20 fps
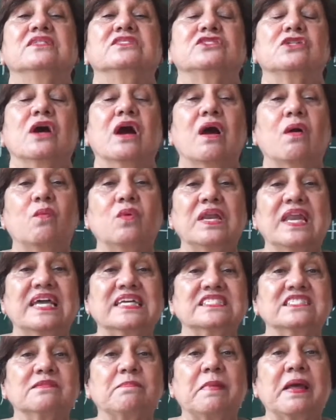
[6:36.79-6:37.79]
So how will
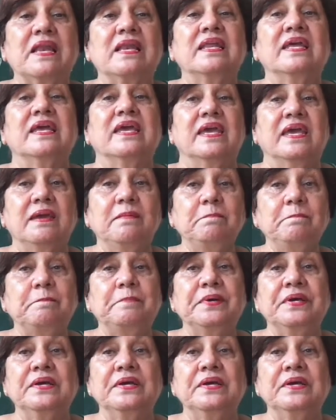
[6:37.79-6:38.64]
I spell hip?